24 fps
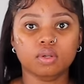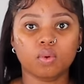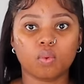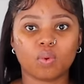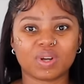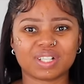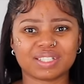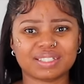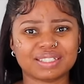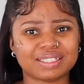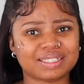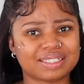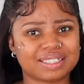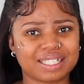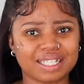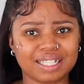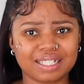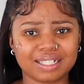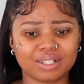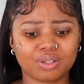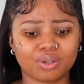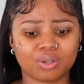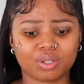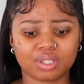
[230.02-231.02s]
what's this
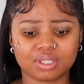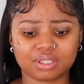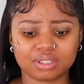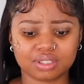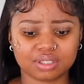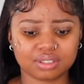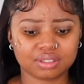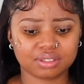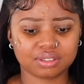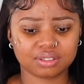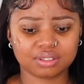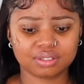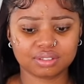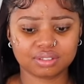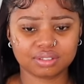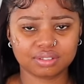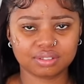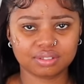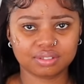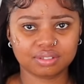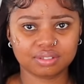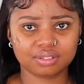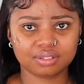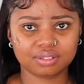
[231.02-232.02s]
thing called?
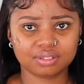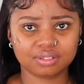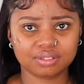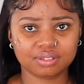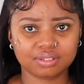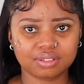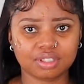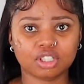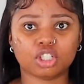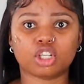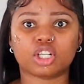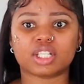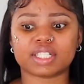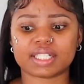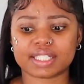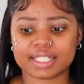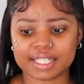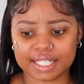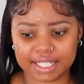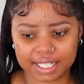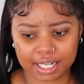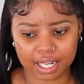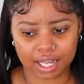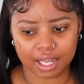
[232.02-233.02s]

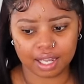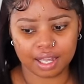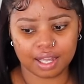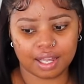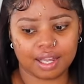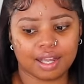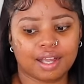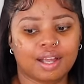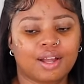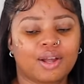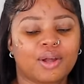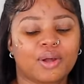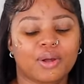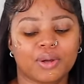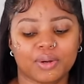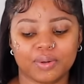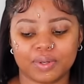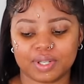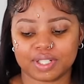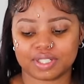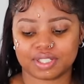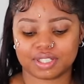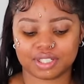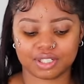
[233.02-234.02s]
Concealer.
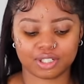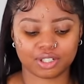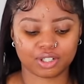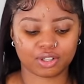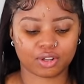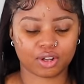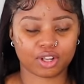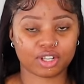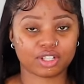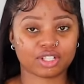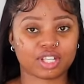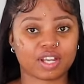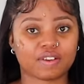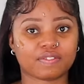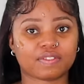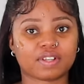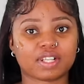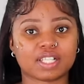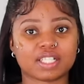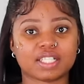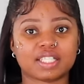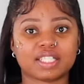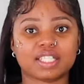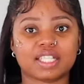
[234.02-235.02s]
We are still going to have
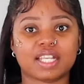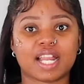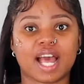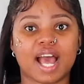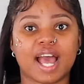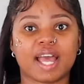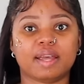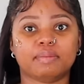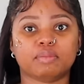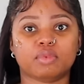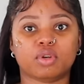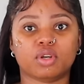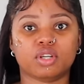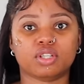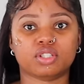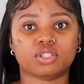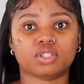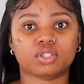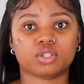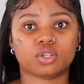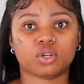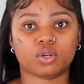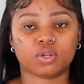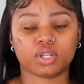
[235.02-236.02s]
concealer. I am going
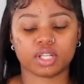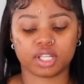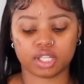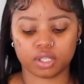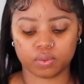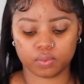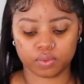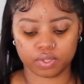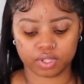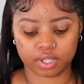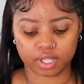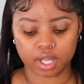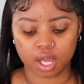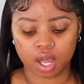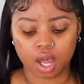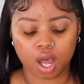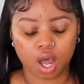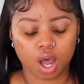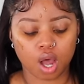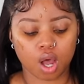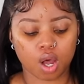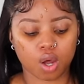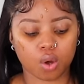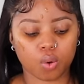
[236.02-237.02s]
to go in with
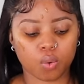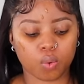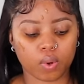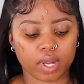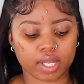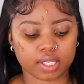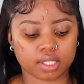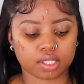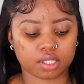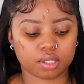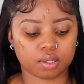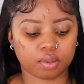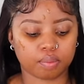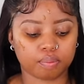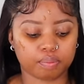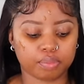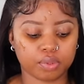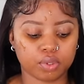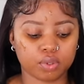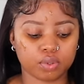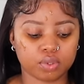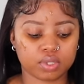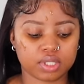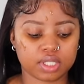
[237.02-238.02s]
a wet
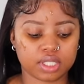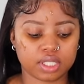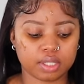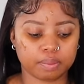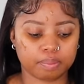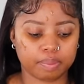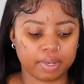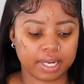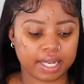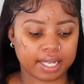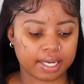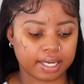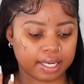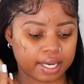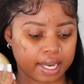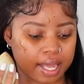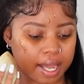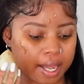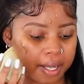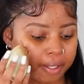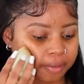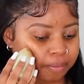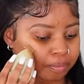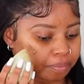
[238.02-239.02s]
beauty
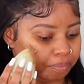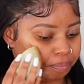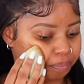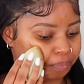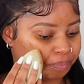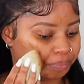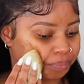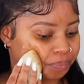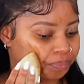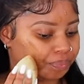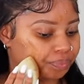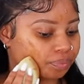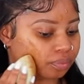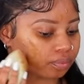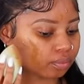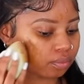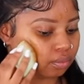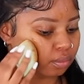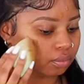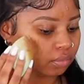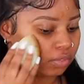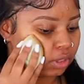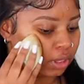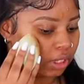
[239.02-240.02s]
blender
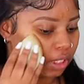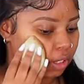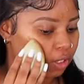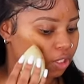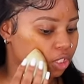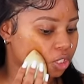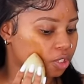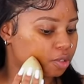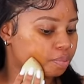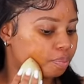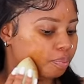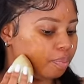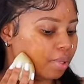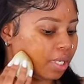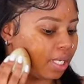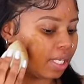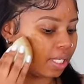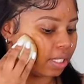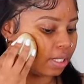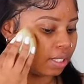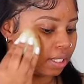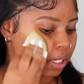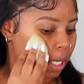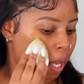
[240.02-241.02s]
and just
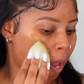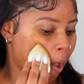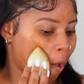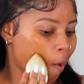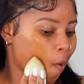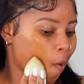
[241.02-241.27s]
blend